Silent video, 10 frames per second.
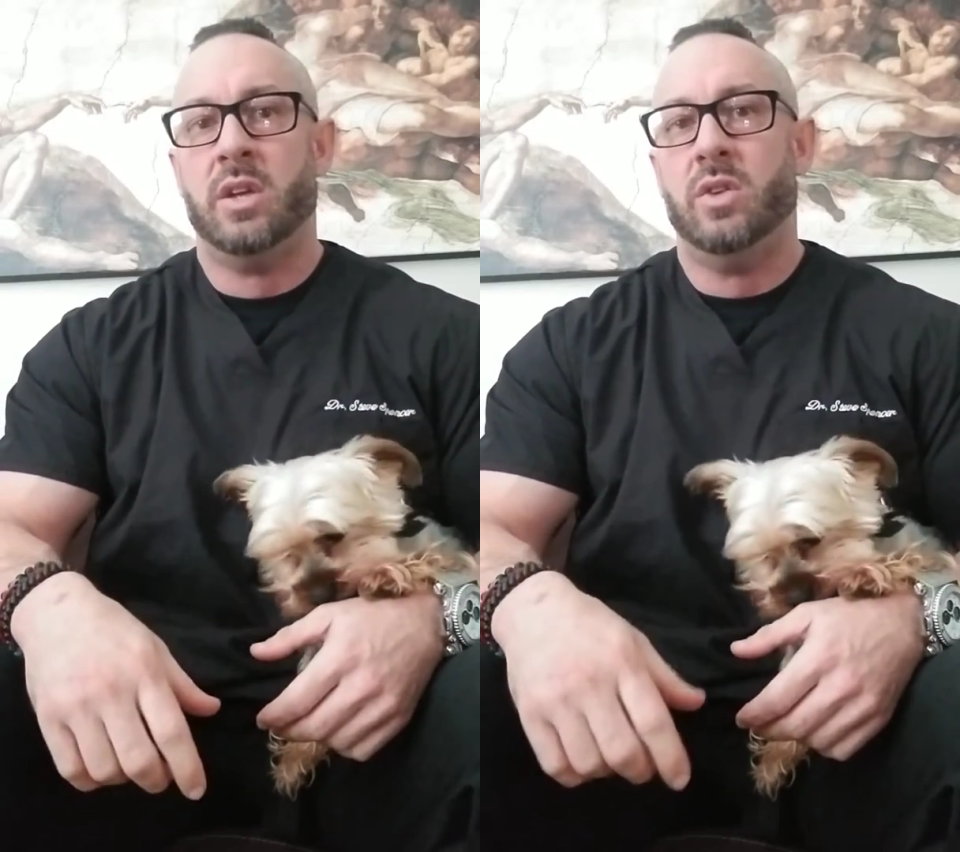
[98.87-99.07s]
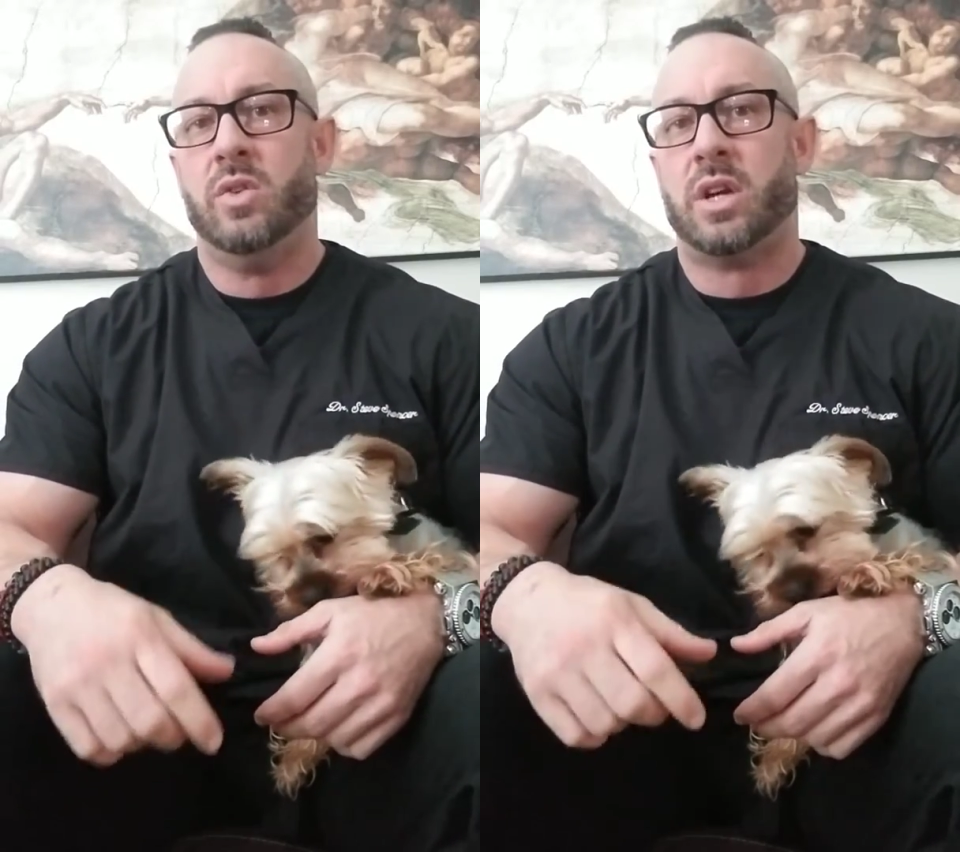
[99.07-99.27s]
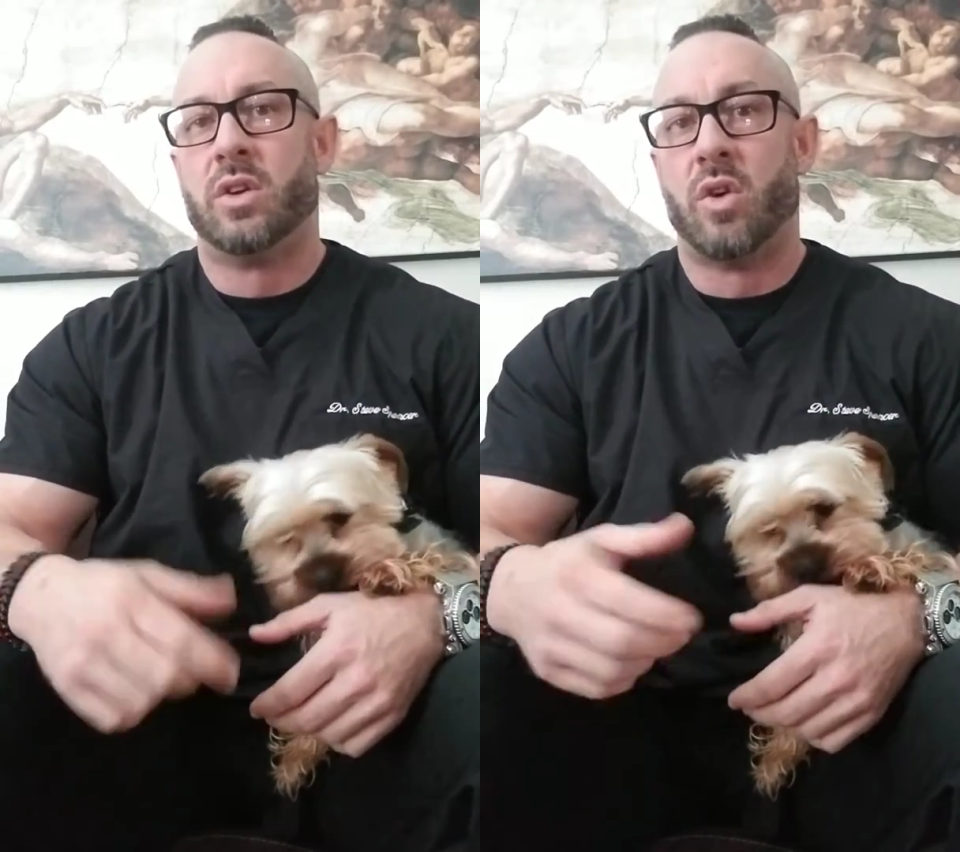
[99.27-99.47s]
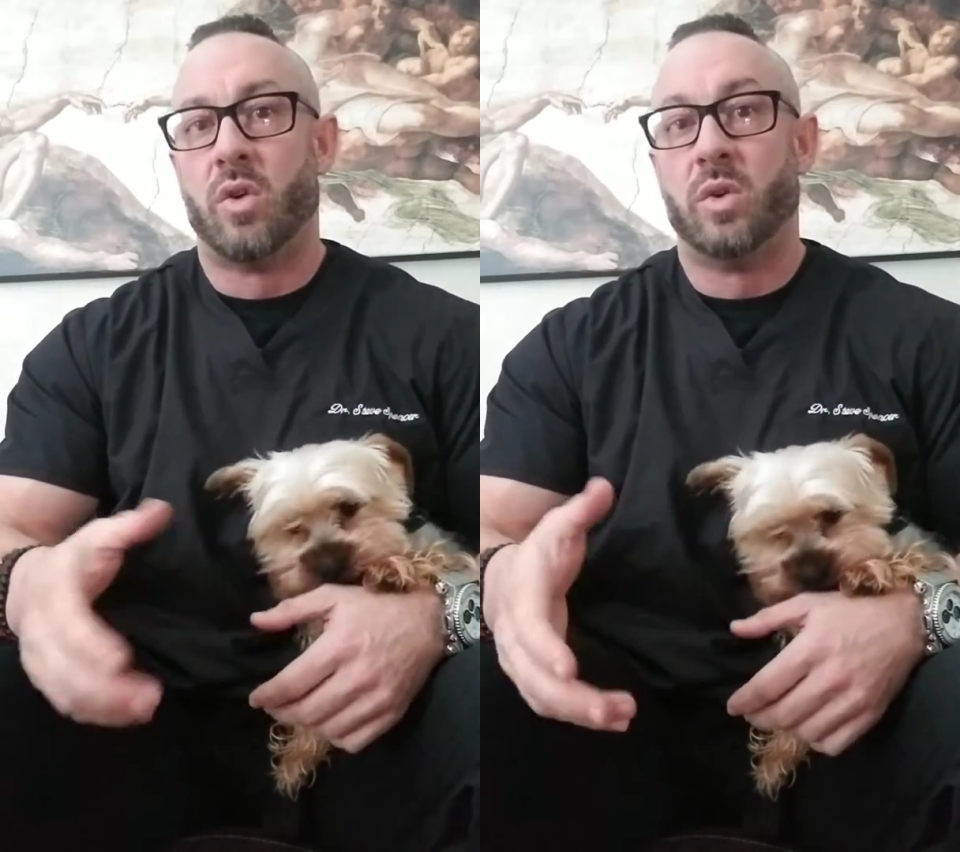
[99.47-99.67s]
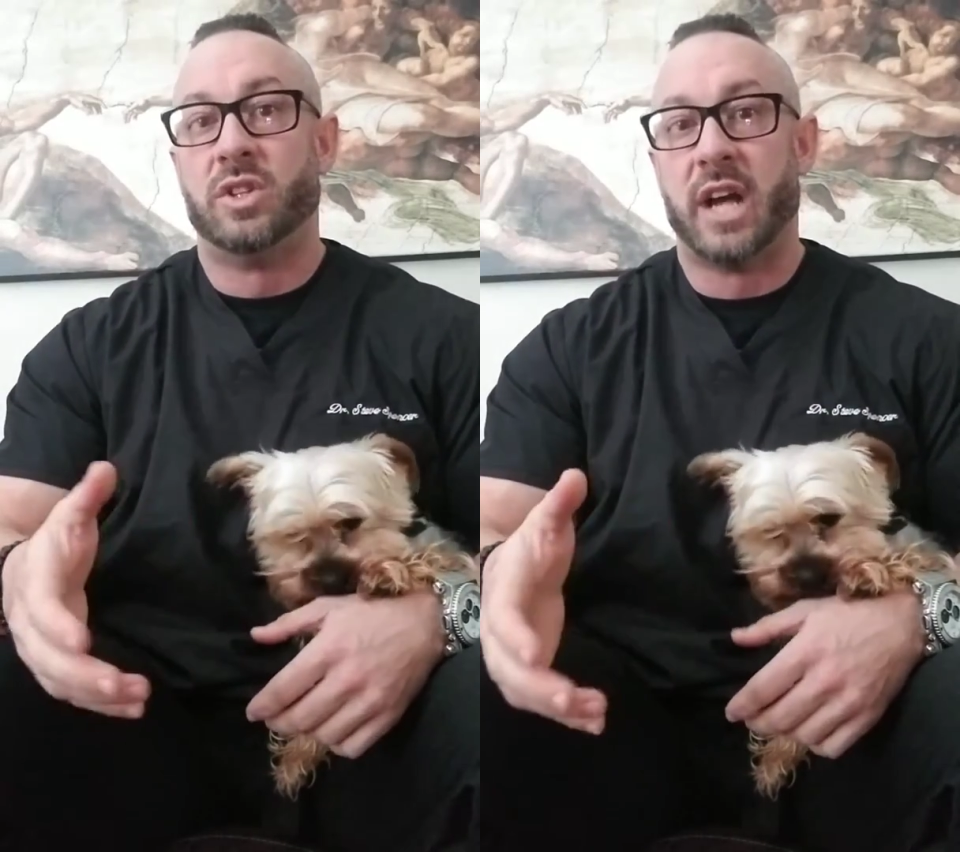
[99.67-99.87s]
You can
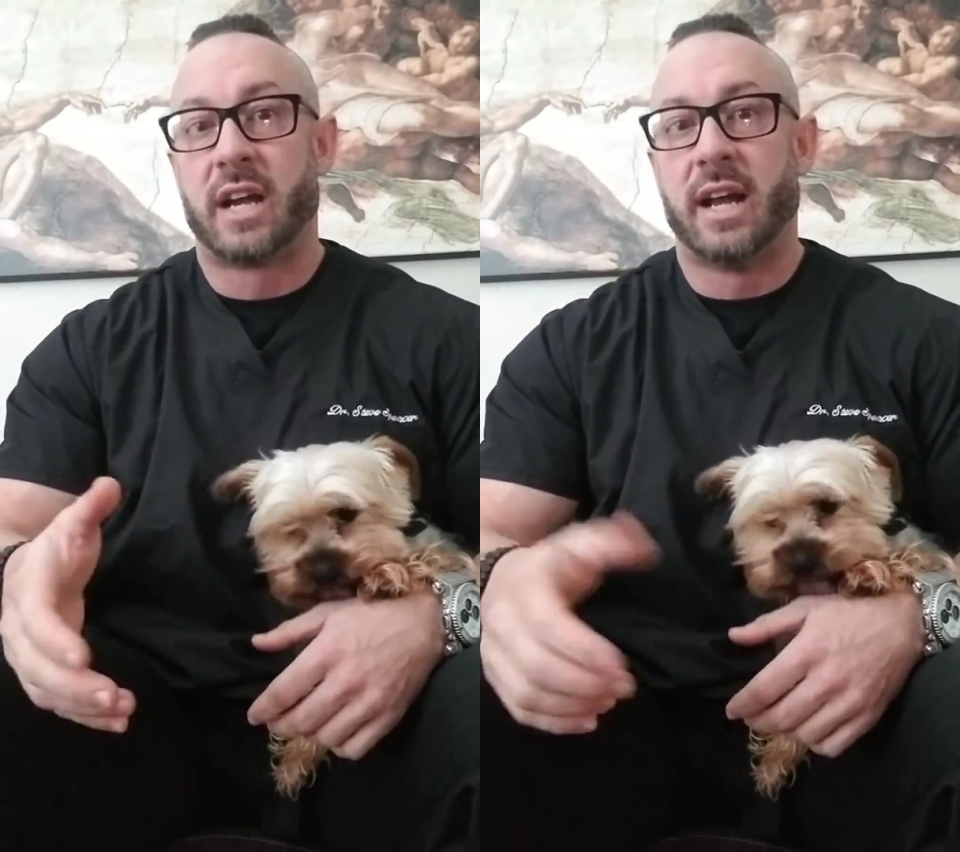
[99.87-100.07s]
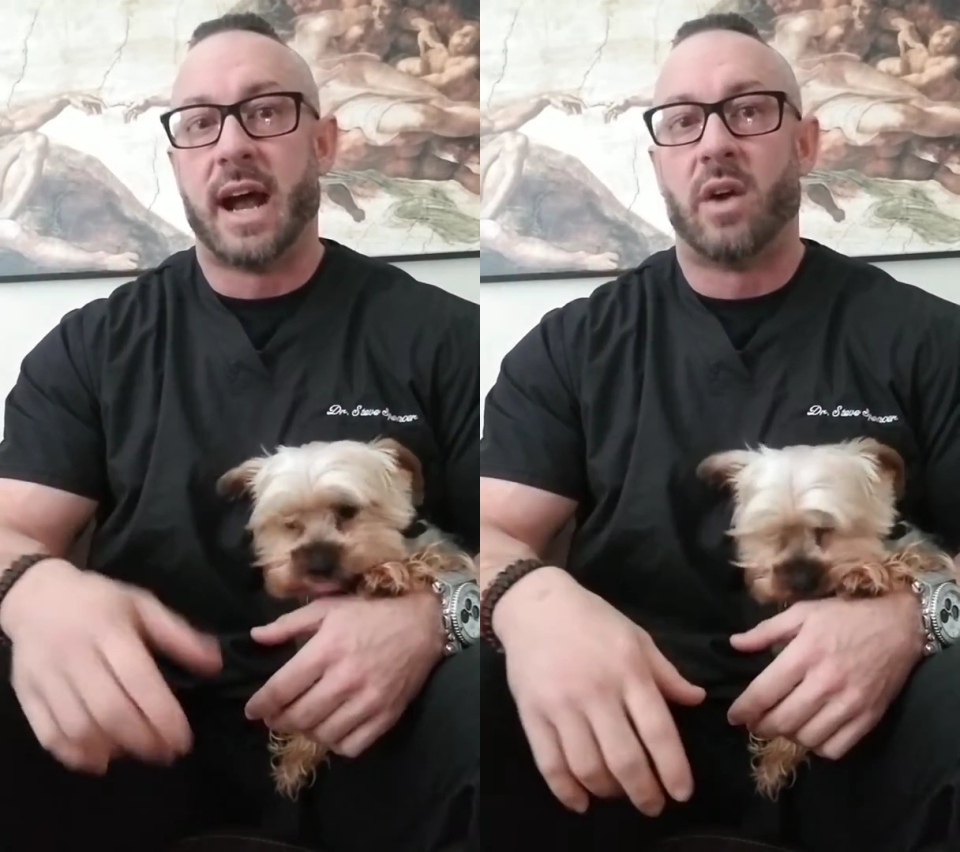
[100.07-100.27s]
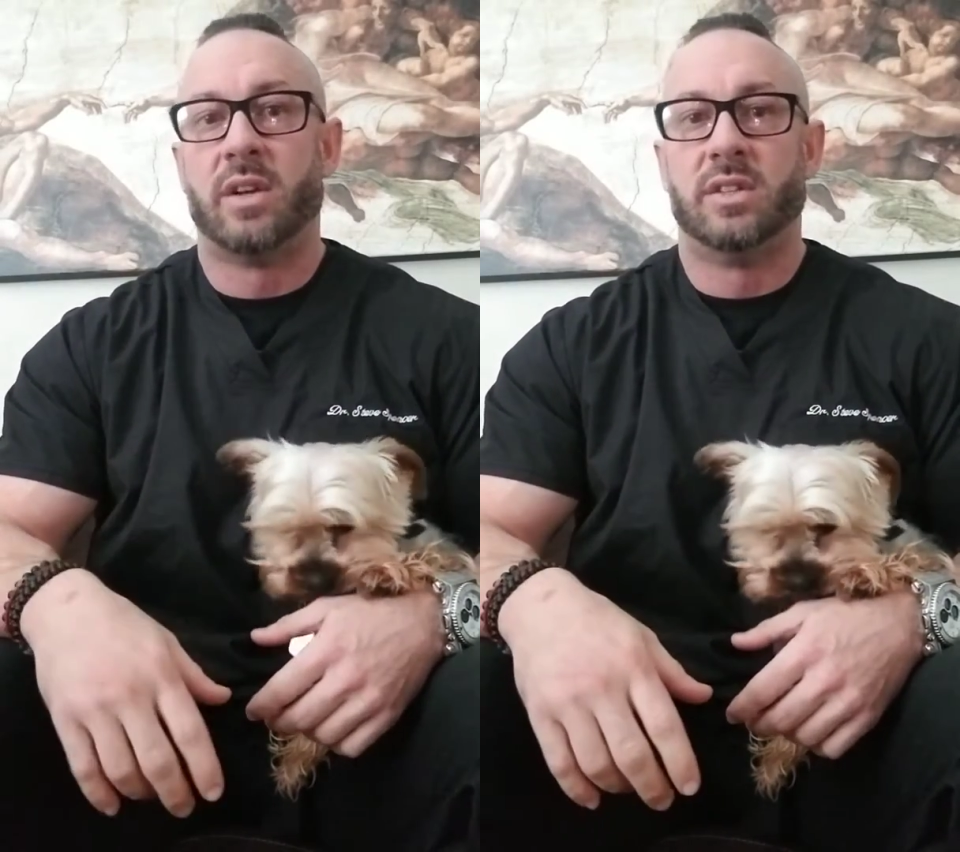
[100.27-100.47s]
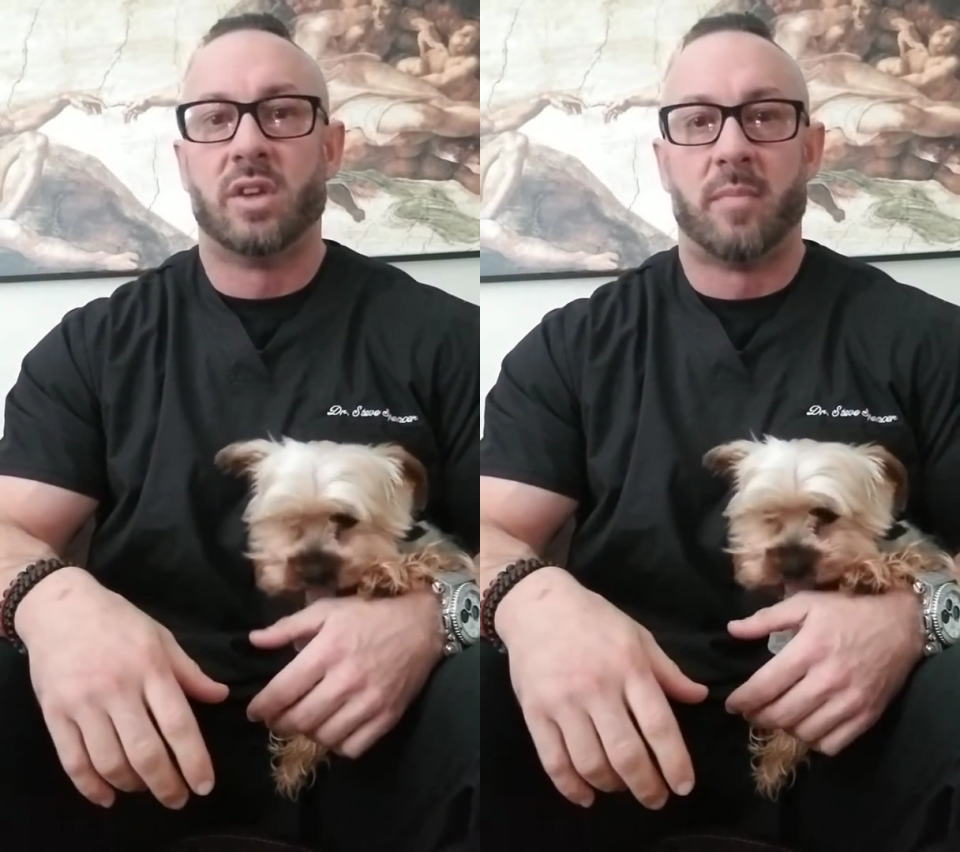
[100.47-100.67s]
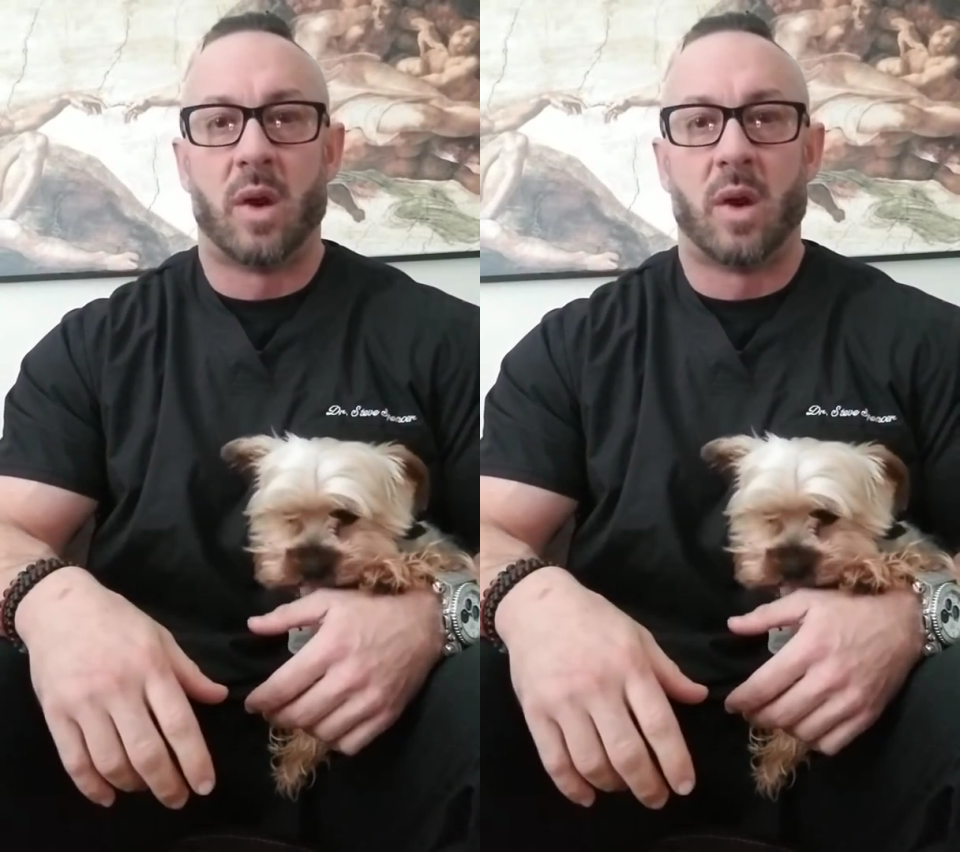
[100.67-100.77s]
go and check it out. It's on my